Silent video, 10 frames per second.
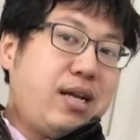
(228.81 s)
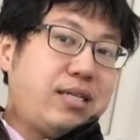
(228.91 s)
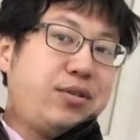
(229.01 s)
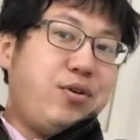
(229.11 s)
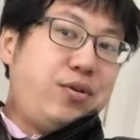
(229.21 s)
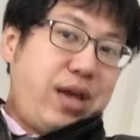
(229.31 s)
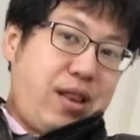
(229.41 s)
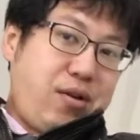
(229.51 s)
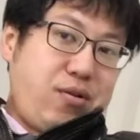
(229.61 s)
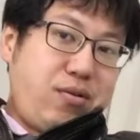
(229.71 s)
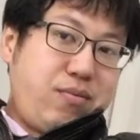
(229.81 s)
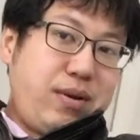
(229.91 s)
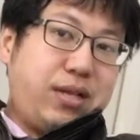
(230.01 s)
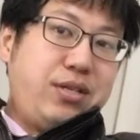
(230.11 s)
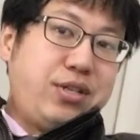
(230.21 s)
That's UK law.
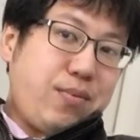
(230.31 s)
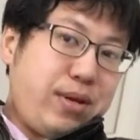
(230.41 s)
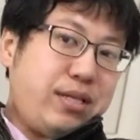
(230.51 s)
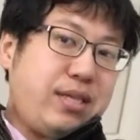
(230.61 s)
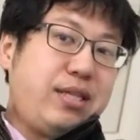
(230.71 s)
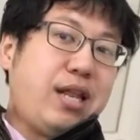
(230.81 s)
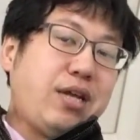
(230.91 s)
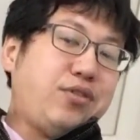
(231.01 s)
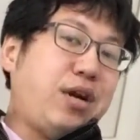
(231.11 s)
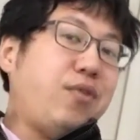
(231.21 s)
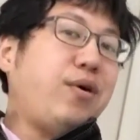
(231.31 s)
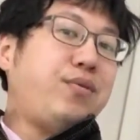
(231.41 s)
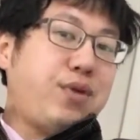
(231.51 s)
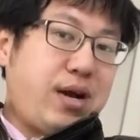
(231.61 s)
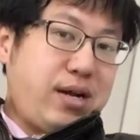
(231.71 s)
In Japanese, international law
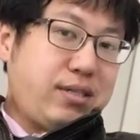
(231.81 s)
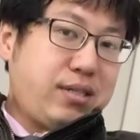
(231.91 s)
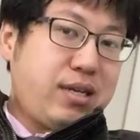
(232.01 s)
wrong.